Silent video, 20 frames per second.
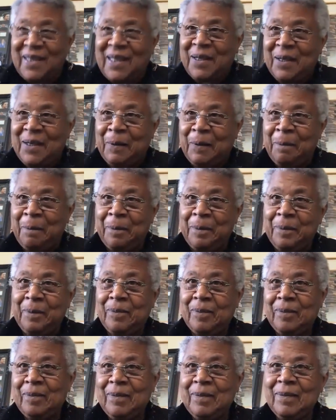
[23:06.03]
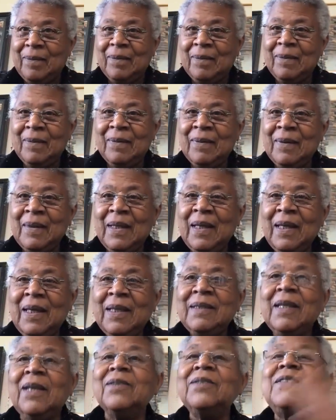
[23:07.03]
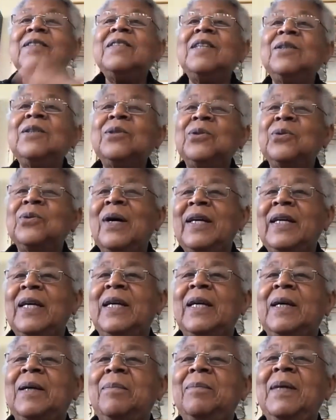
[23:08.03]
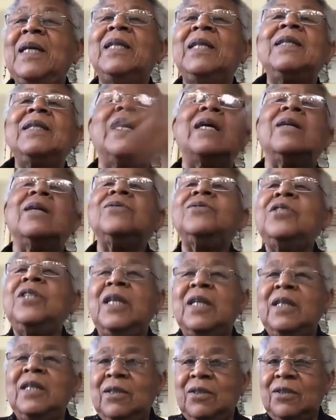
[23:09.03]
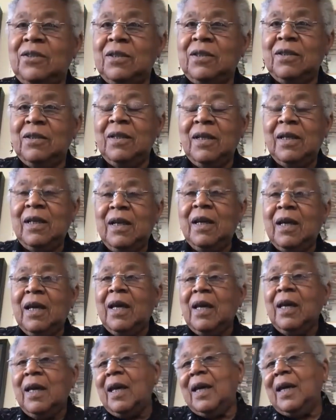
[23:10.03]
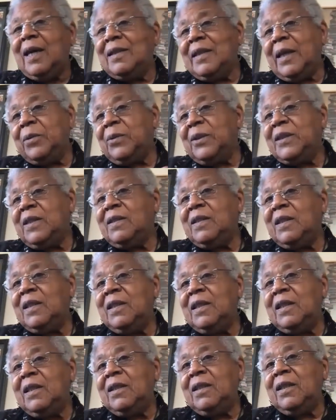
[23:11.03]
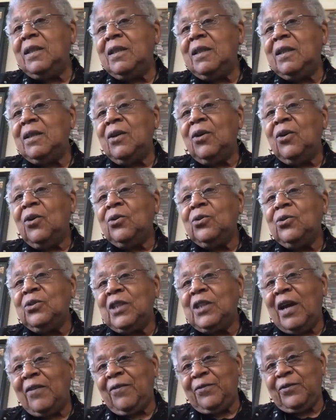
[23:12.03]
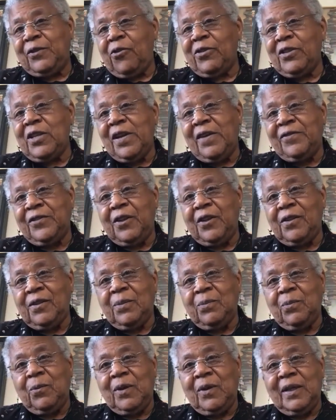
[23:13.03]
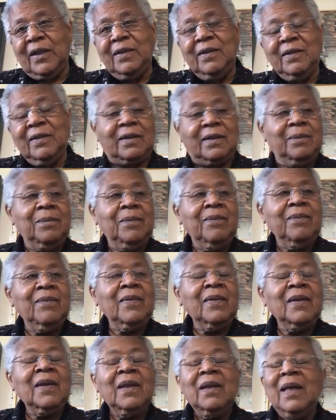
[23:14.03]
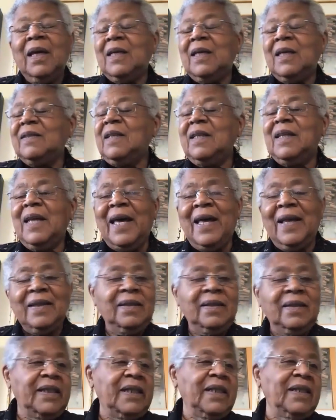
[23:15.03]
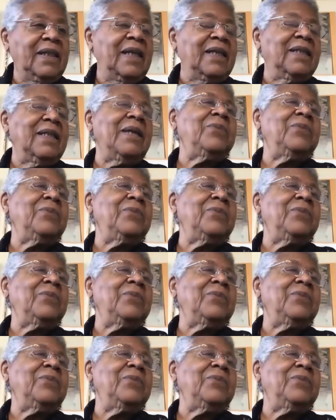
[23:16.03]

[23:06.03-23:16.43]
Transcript: there, they'll see who I am and that'll change and they would see who Jeff Jefferson was as an athlete, and they